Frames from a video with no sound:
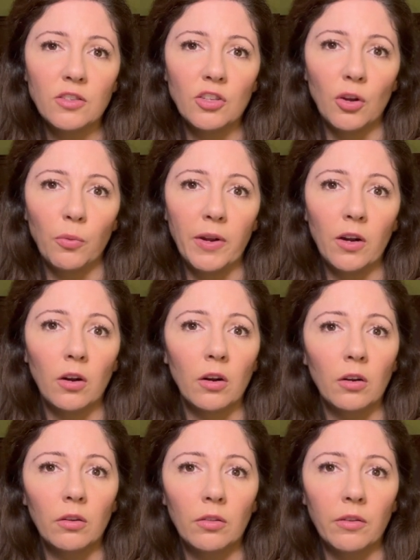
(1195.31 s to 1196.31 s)
So we
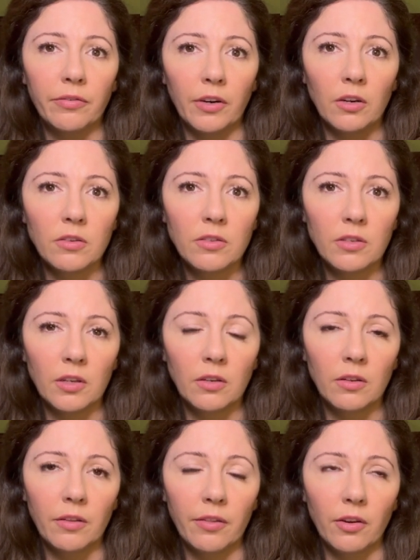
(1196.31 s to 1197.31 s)
are the first in
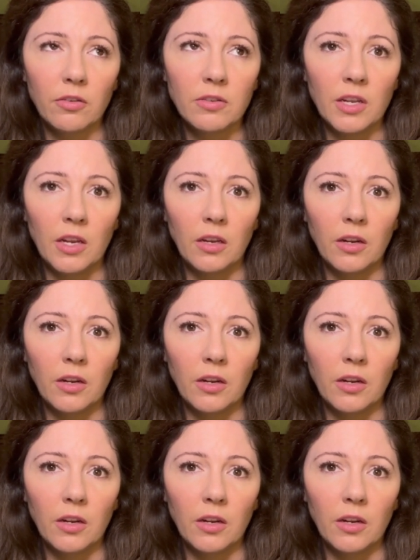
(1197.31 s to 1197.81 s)
the 13